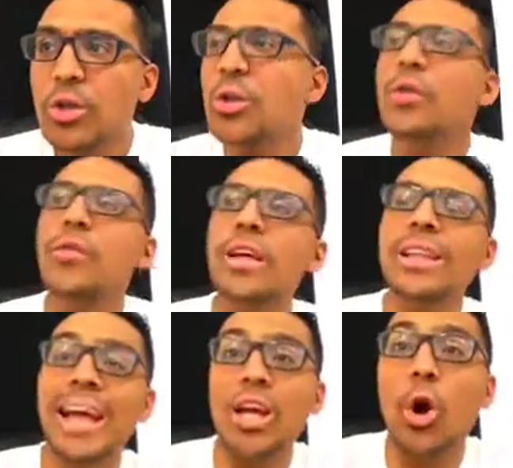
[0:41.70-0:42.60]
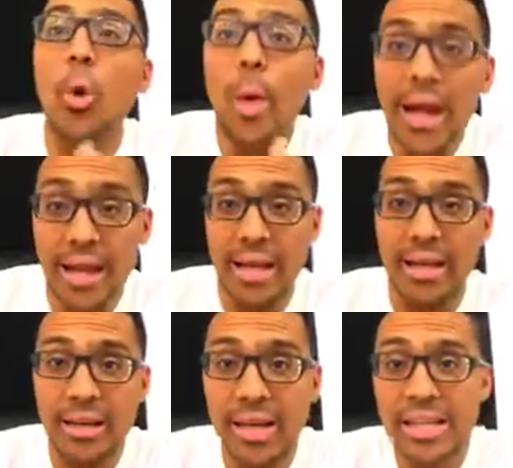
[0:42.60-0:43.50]
Do you feel like
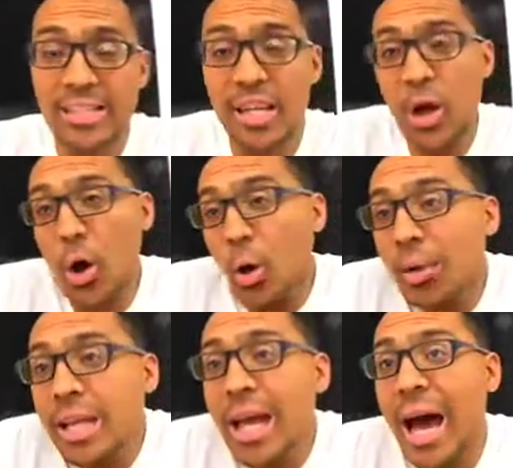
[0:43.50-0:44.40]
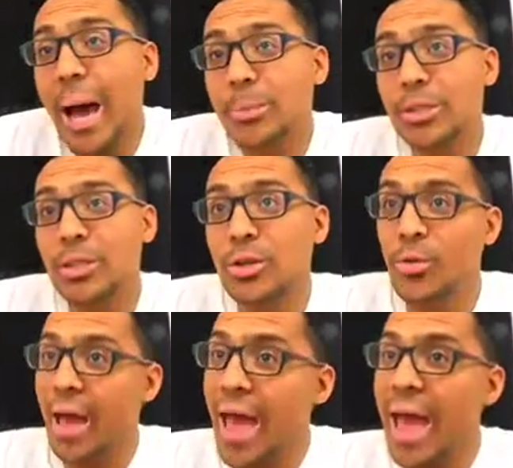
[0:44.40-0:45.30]
quitting is the only option
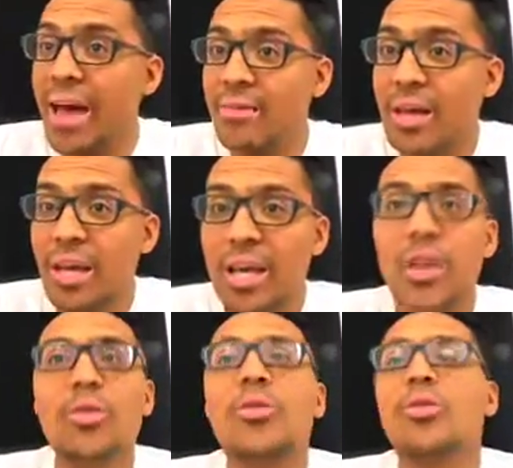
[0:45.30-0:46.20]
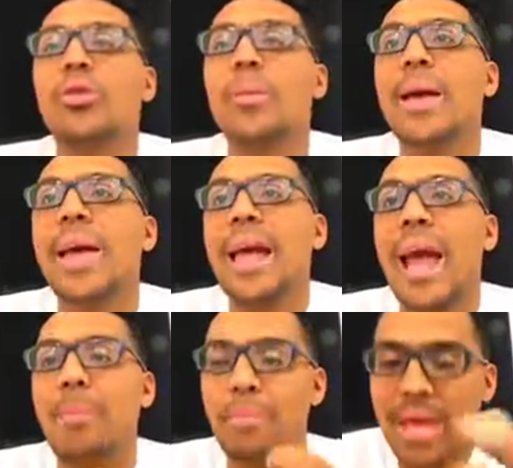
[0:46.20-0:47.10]
you have in order to make
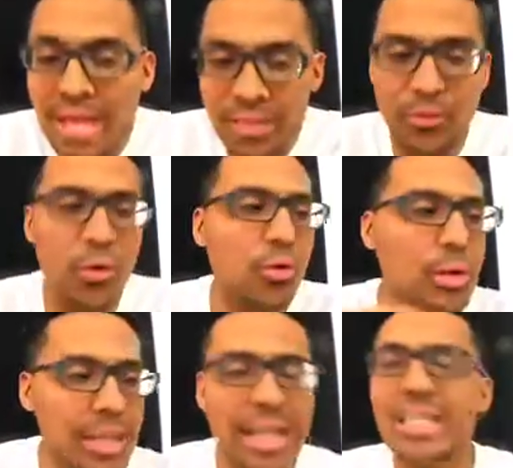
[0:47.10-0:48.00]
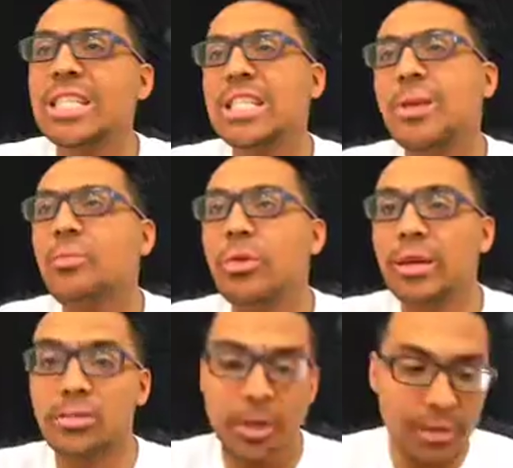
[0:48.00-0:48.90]
a peaceful relationship
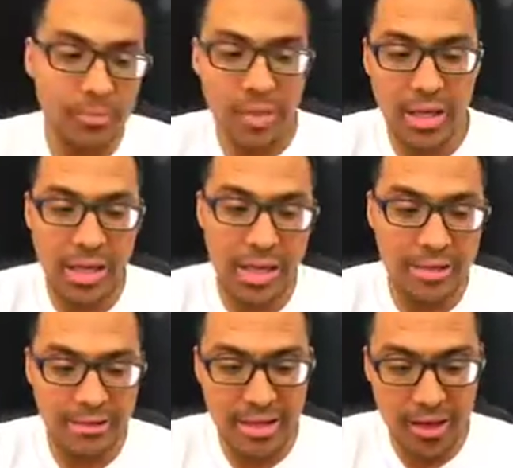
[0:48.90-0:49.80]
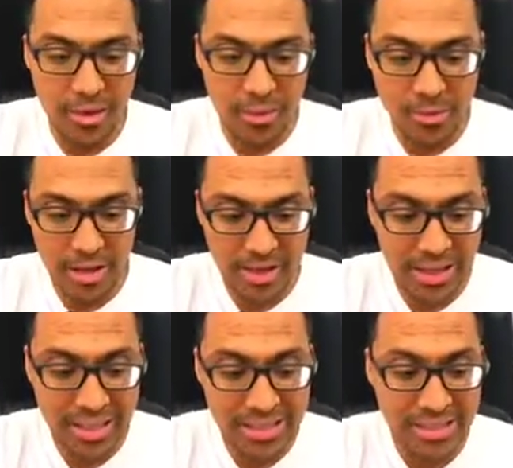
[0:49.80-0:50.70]
work? Well, you know,
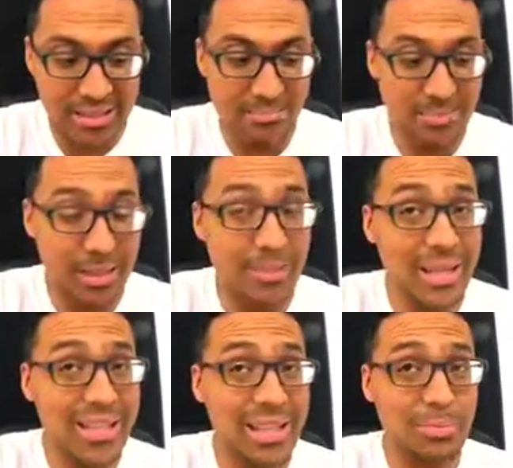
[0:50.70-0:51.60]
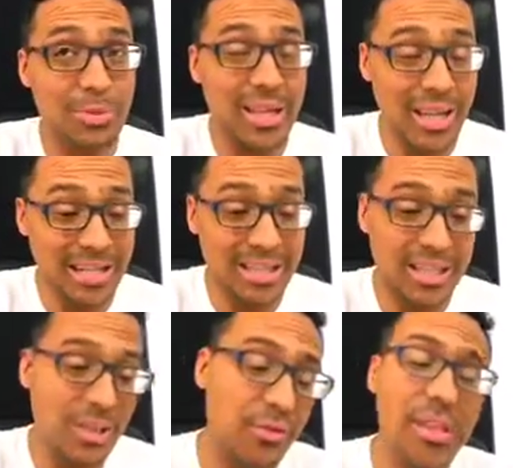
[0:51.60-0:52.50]
that's something that's pretty like
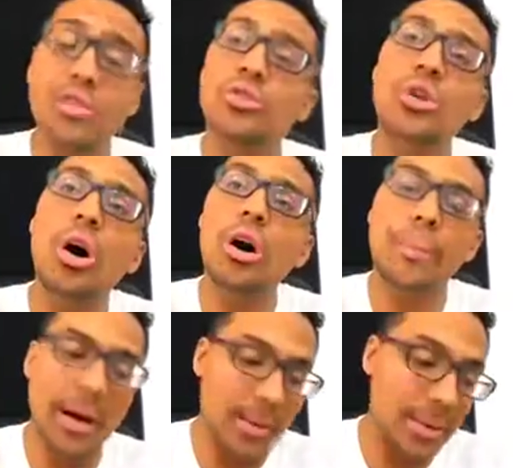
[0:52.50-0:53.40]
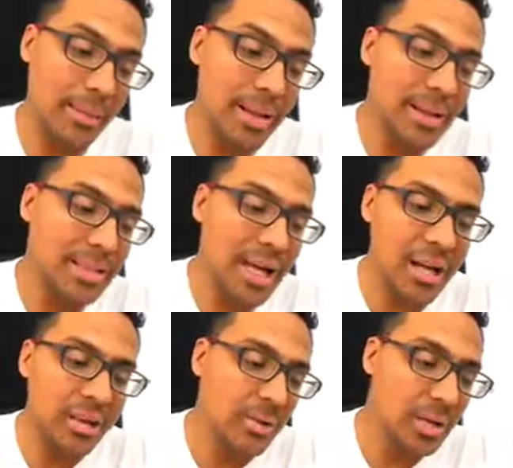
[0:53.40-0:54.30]
touchy-feely to talk about, but I'm here to
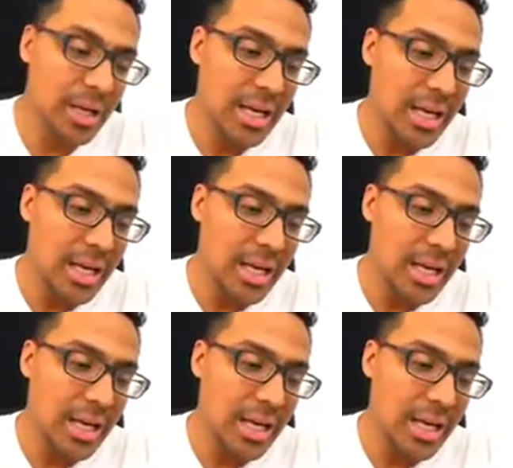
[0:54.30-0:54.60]
tell you,